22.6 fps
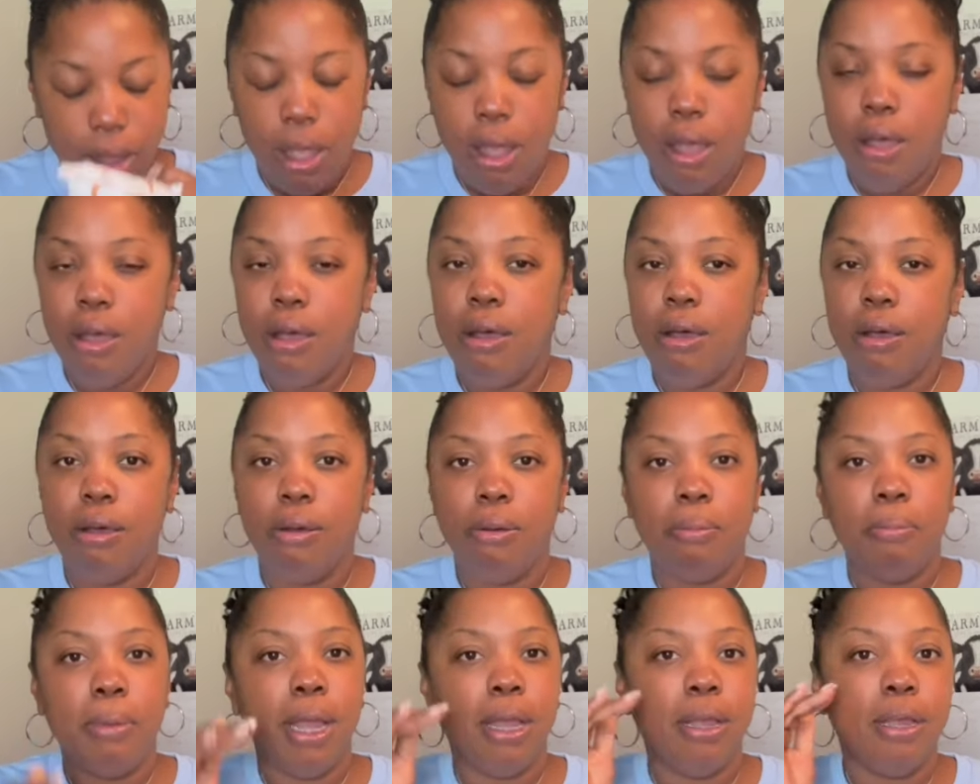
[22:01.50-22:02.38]
Oh
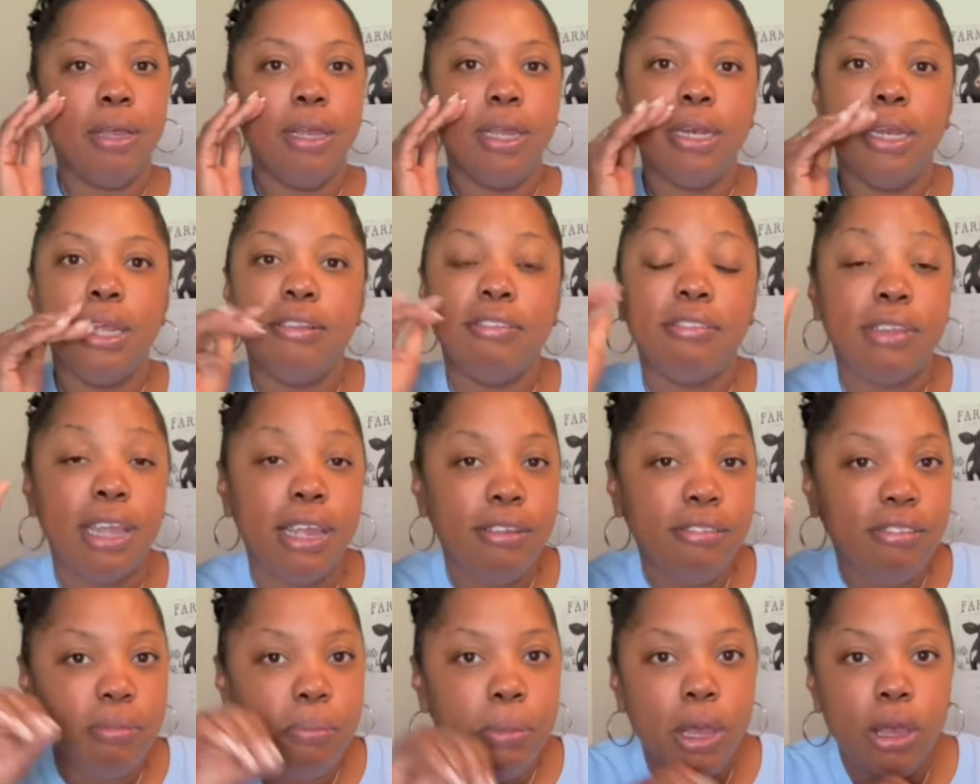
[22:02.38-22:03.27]
my goodness, they
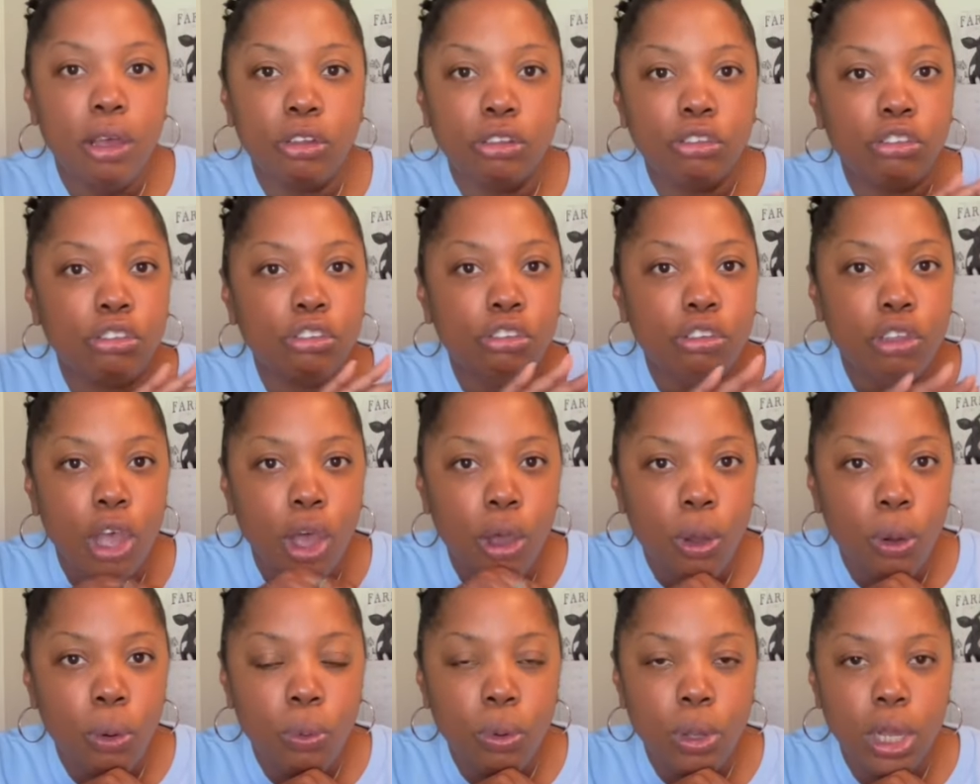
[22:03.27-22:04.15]
smell
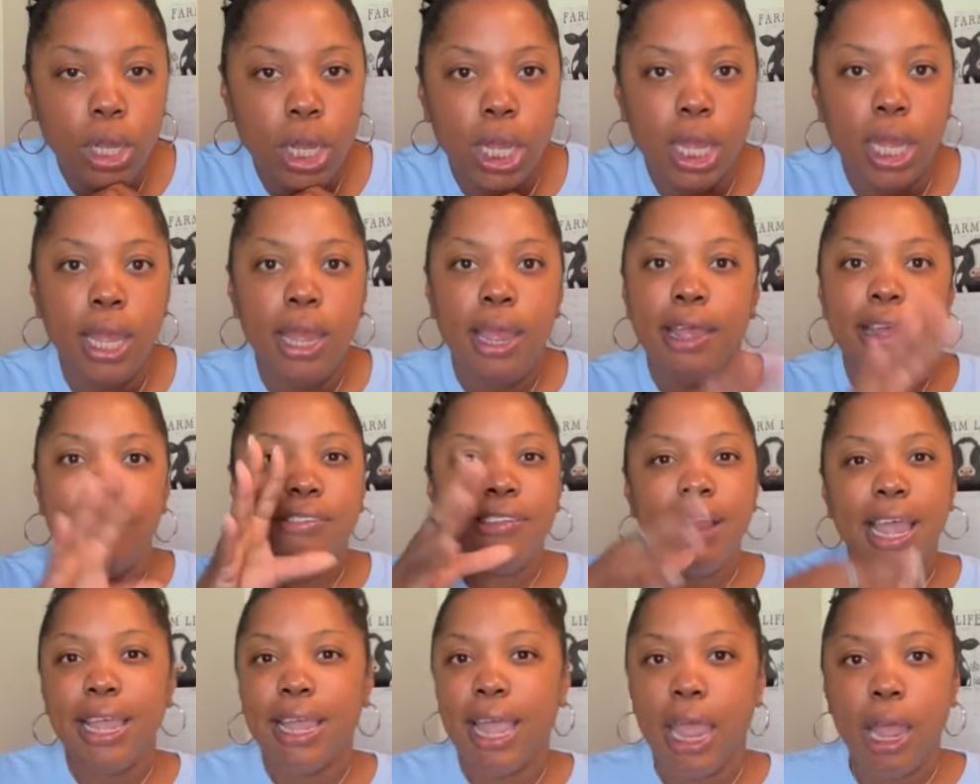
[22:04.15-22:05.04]
so good. It's
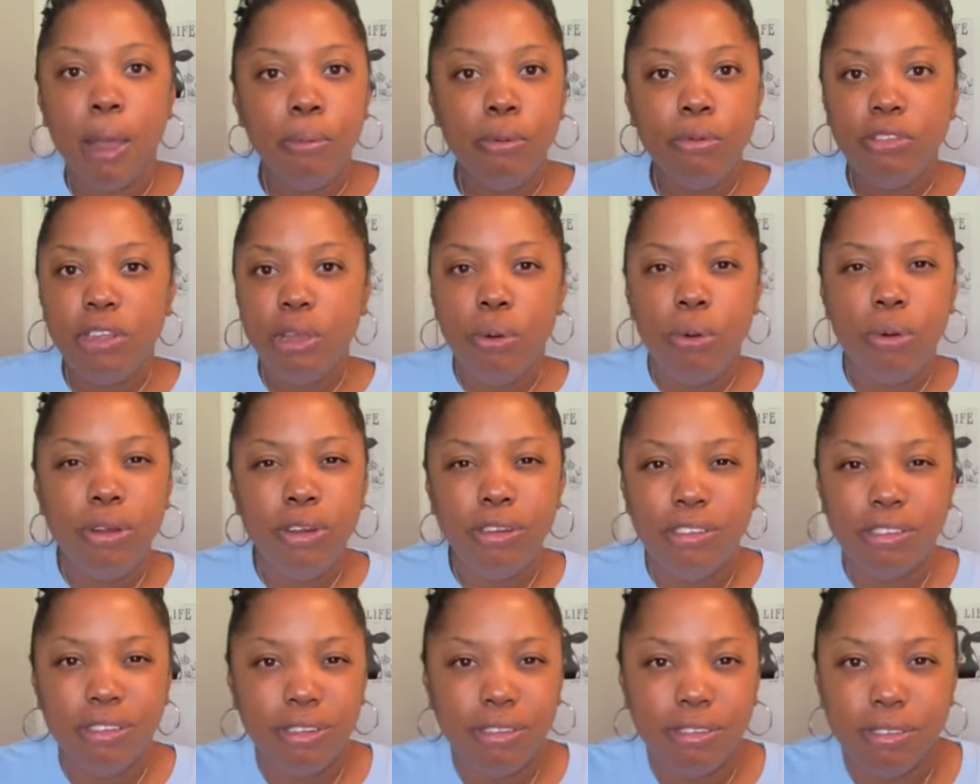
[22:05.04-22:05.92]
like apples and
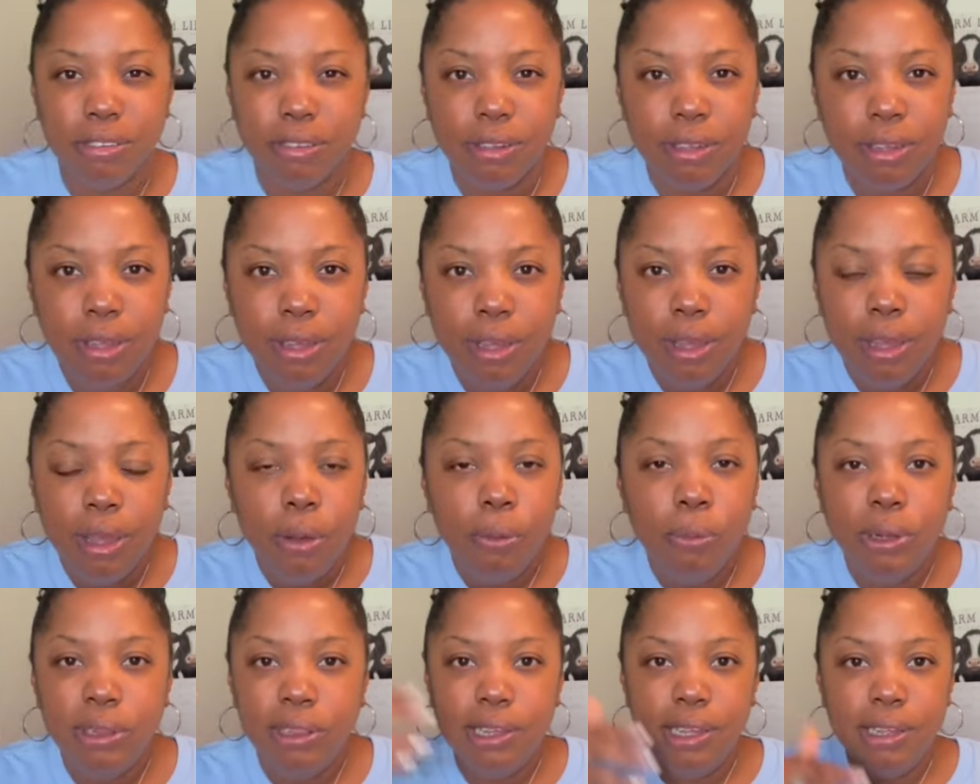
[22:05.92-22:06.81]
oranges
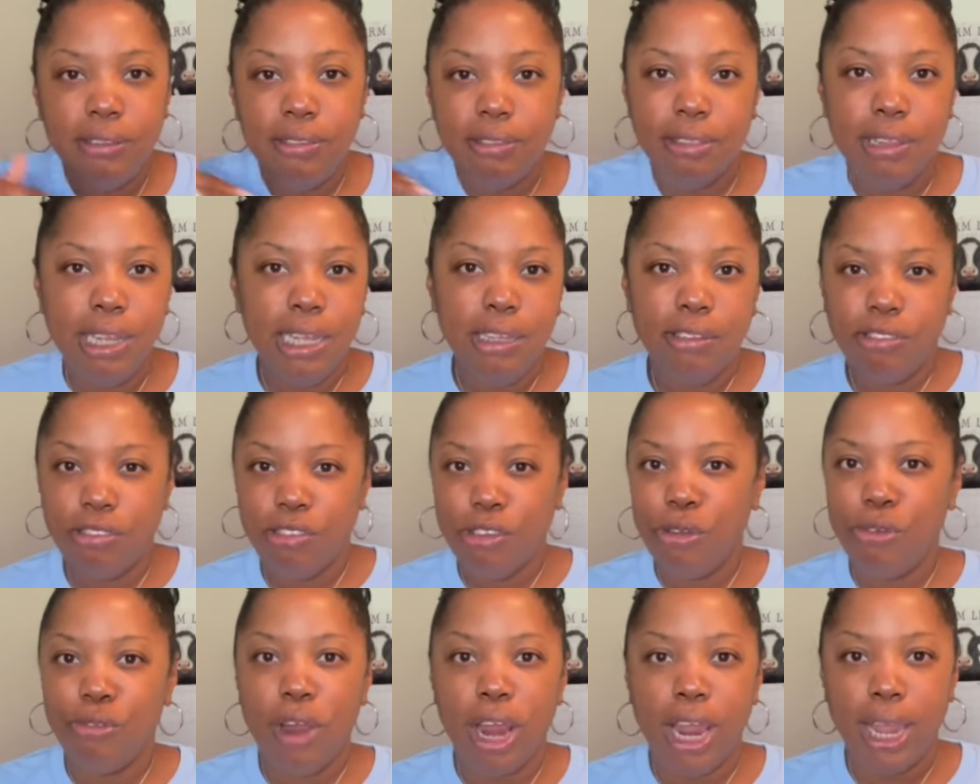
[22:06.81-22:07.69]
with these
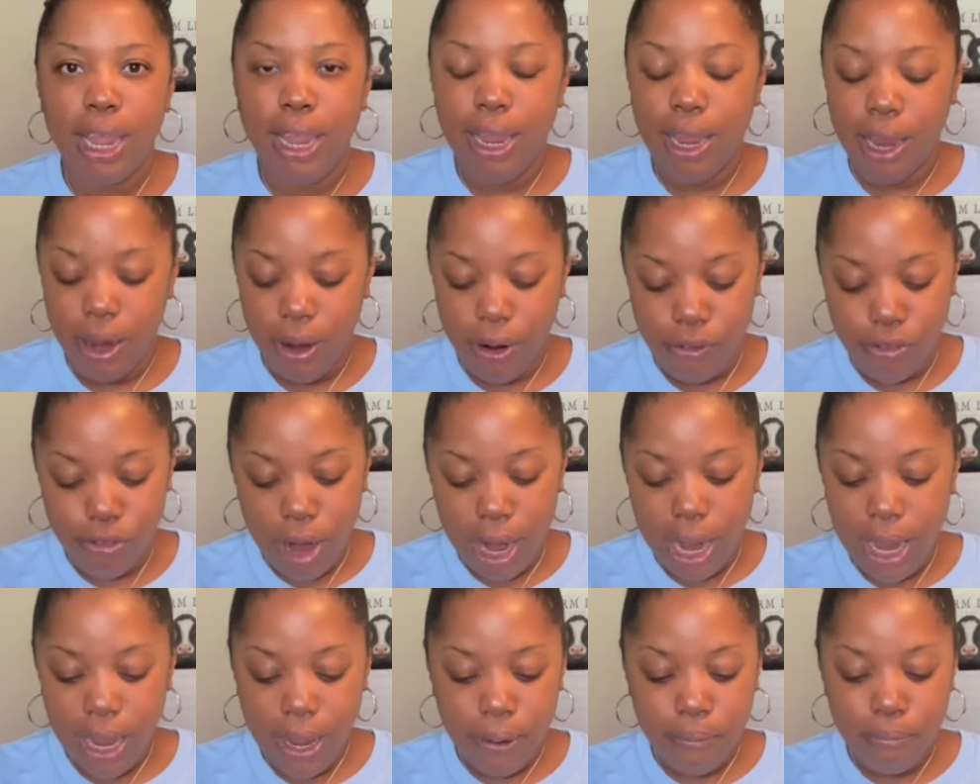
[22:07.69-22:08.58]
two right here,
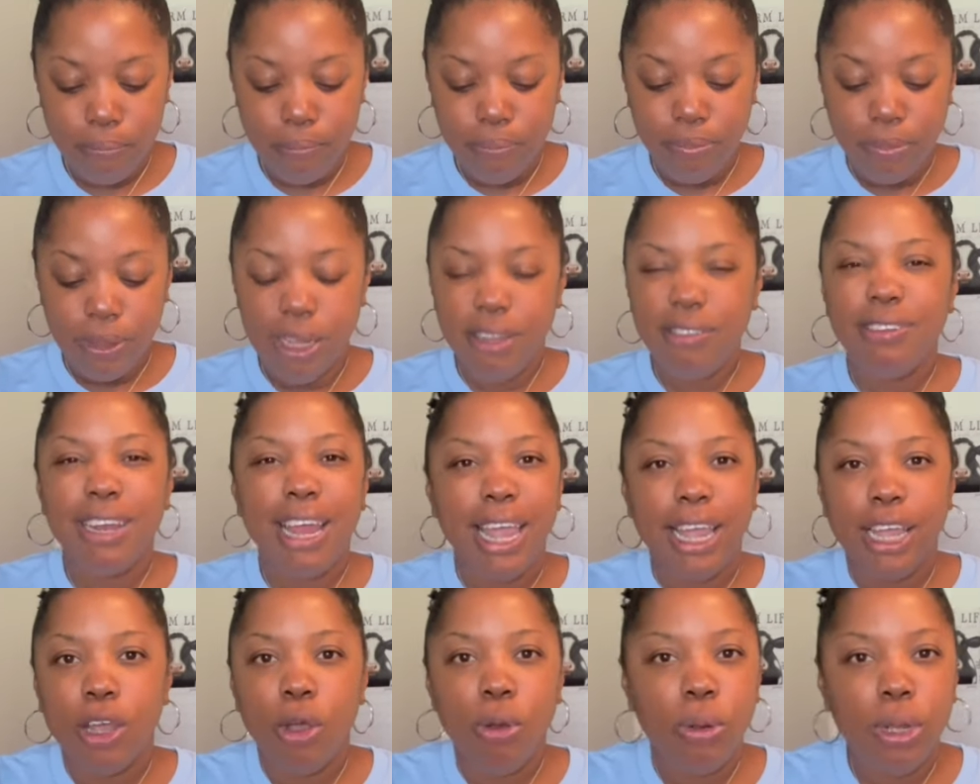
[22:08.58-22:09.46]
right? It's
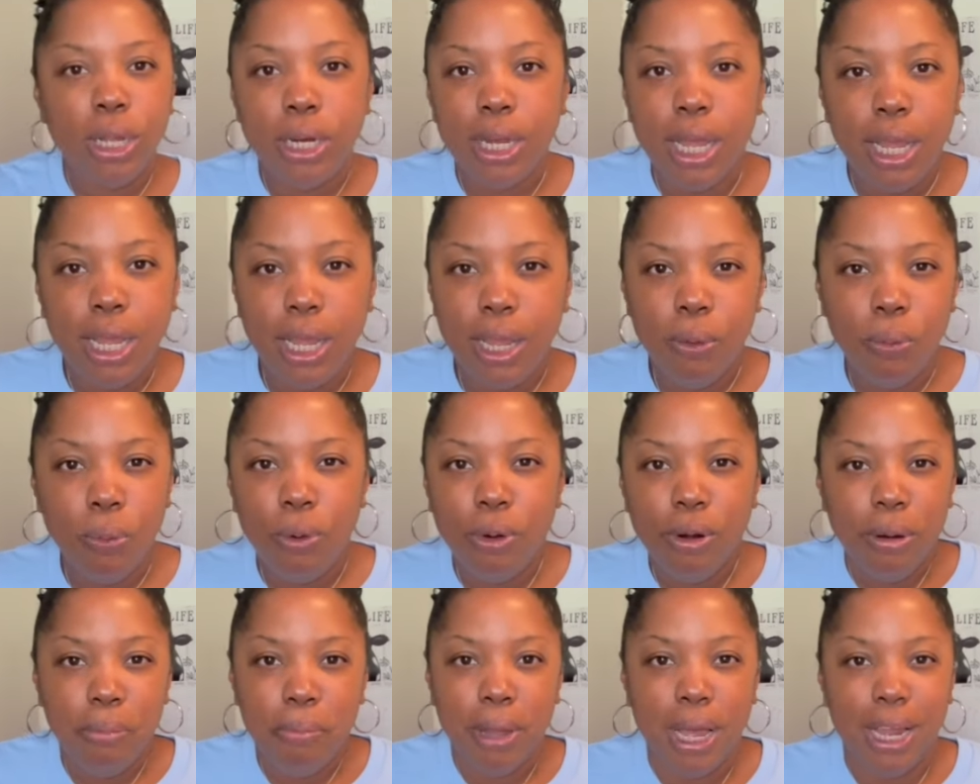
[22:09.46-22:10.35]
like coconut and
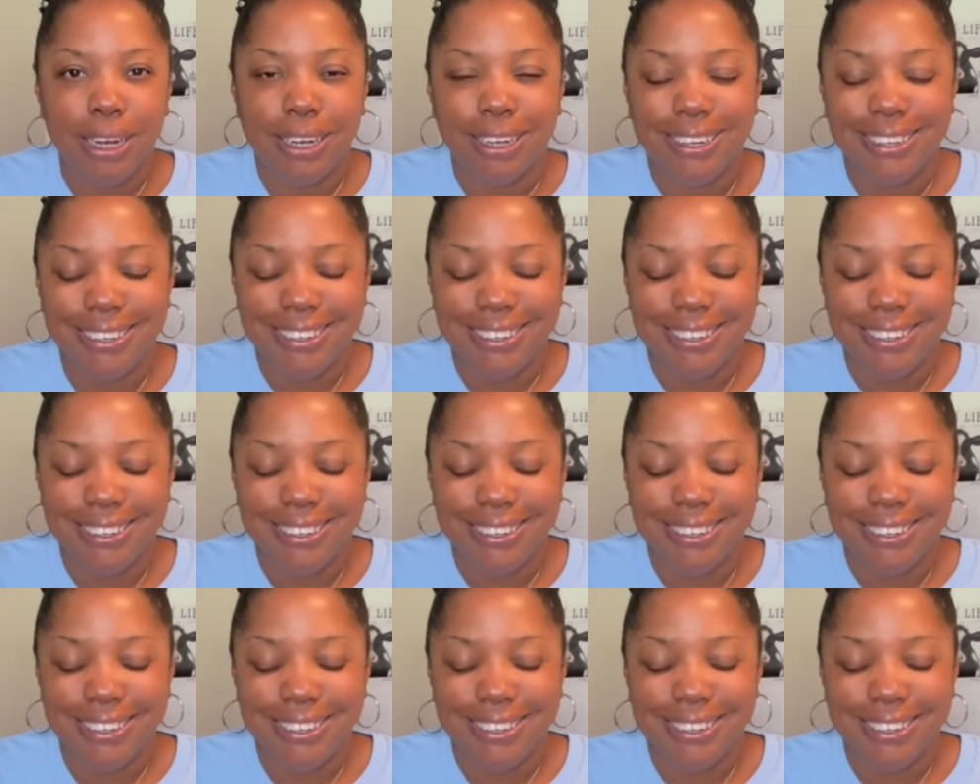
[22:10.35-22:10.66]
watermelon.